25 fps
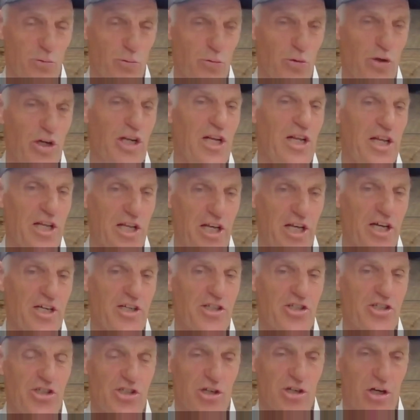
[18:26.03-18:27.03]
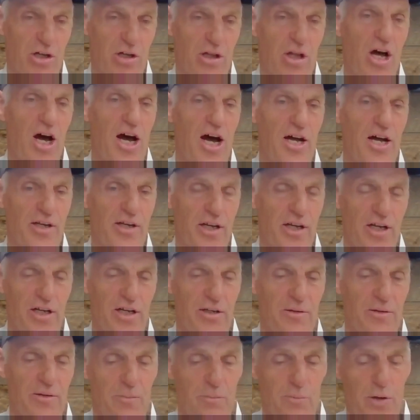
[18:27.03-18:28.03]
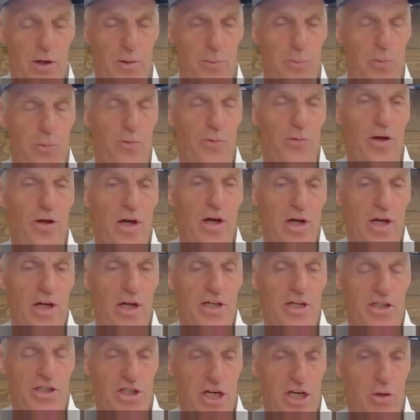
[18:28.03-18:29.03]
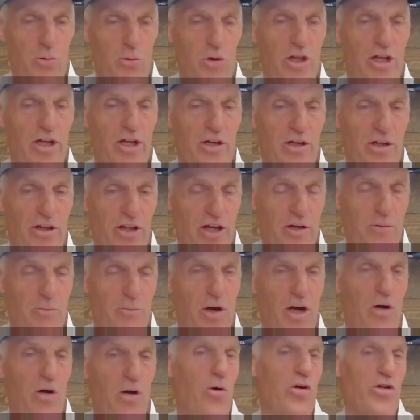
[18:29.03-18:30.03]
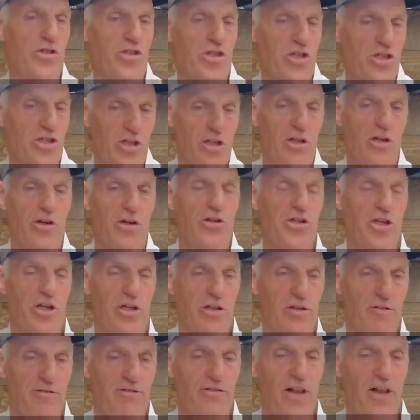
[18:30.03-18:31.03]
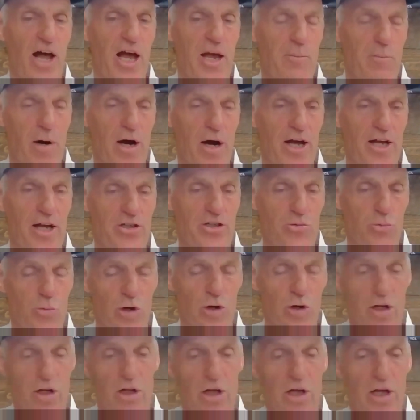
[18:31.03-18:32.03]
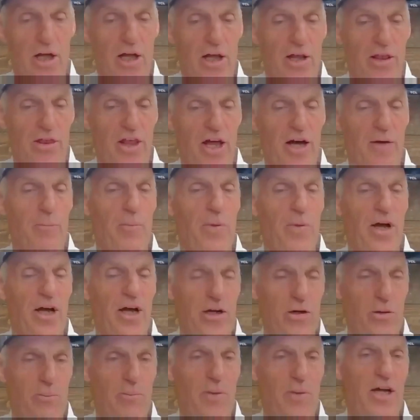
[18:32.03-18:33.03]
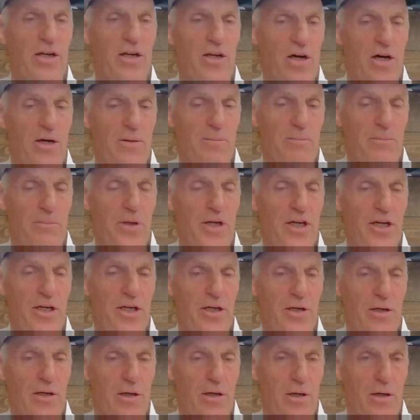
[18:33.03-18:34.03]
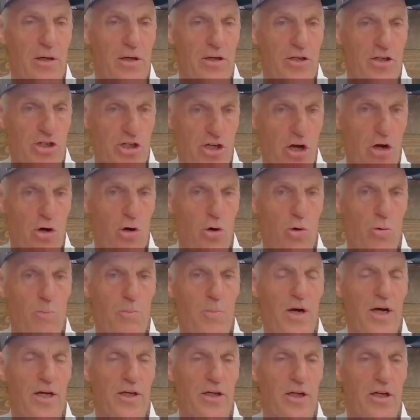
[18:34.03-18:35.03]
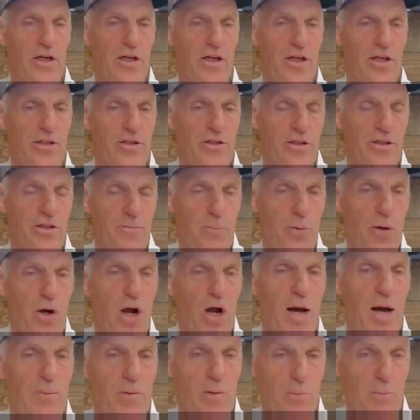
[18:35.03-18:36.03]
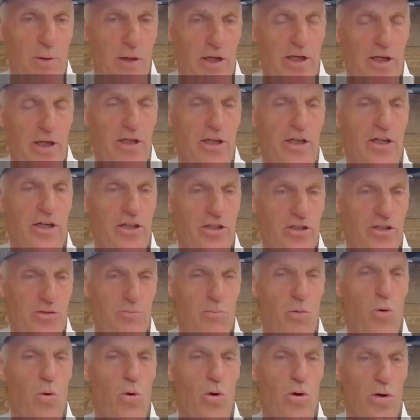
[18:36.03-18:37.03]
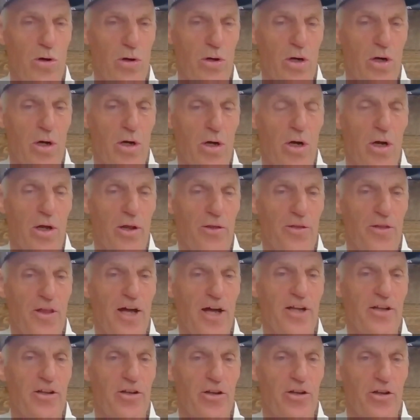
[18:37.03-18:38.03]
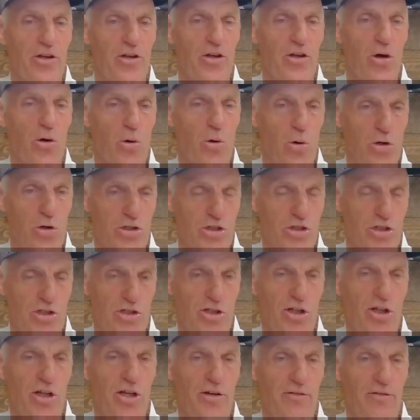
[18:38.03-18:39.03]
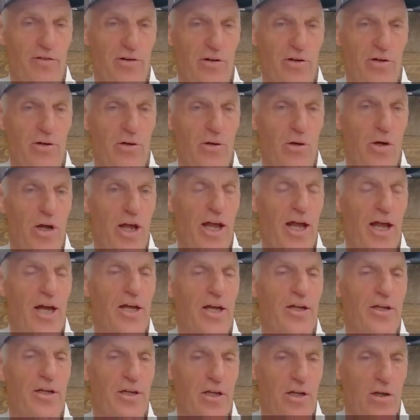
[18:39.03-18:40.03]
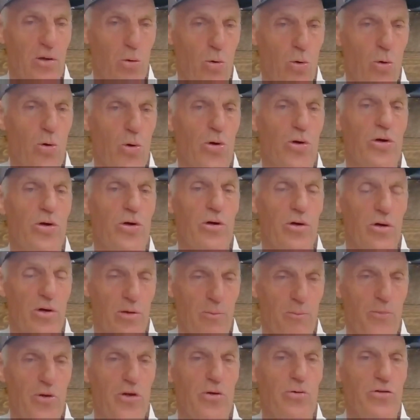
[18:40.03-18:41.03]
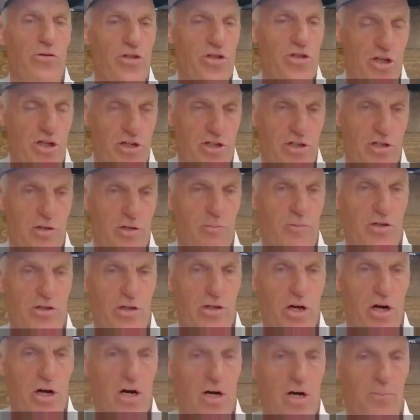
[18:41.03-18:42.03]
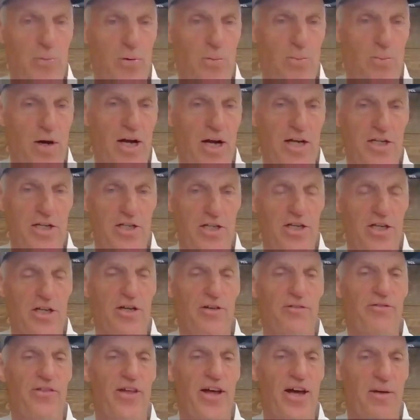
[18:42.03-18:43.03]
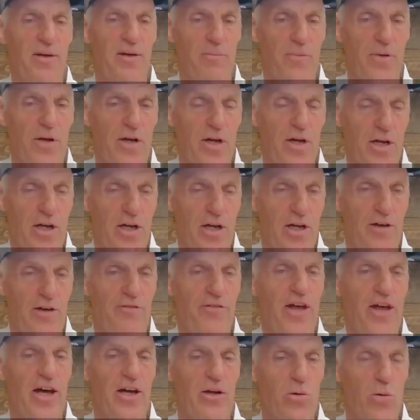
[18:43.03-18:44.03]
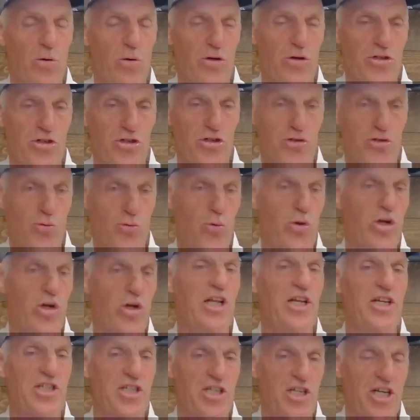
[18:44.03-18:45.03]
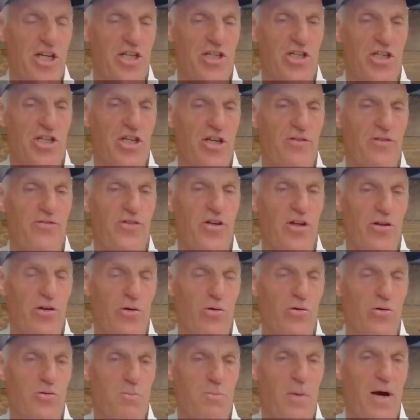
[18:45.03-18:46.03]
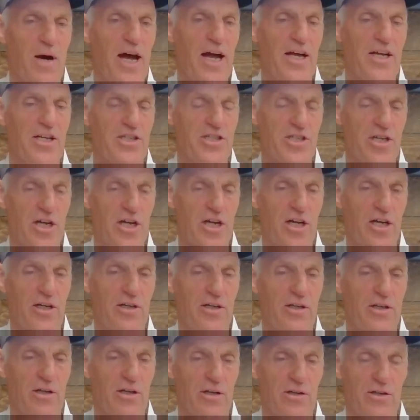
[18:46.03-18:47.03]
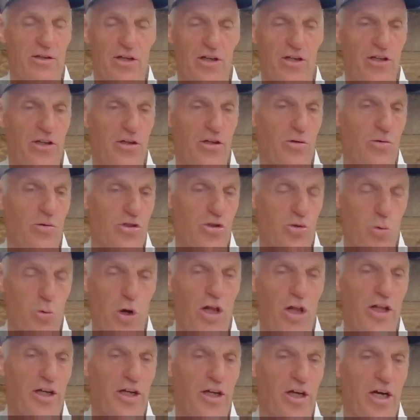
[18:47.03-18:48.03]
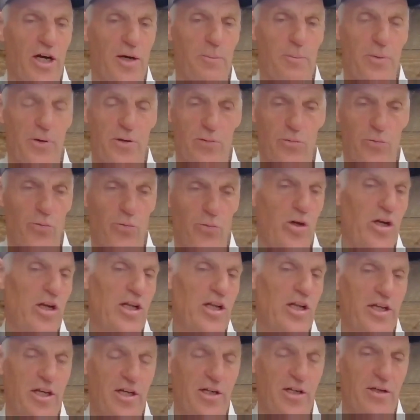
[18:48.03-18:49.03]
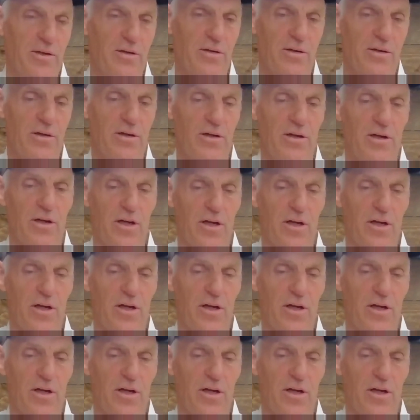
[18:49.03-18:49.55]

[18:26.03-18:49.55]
really itch a lot. And people say, well, that my horse is allergic to fly bites. Well, that may or may not be so, but it probably is more that the horse's liver and or immune system is compromised. If that horse is really sensitive to those bites and, you know, swelling up and really getting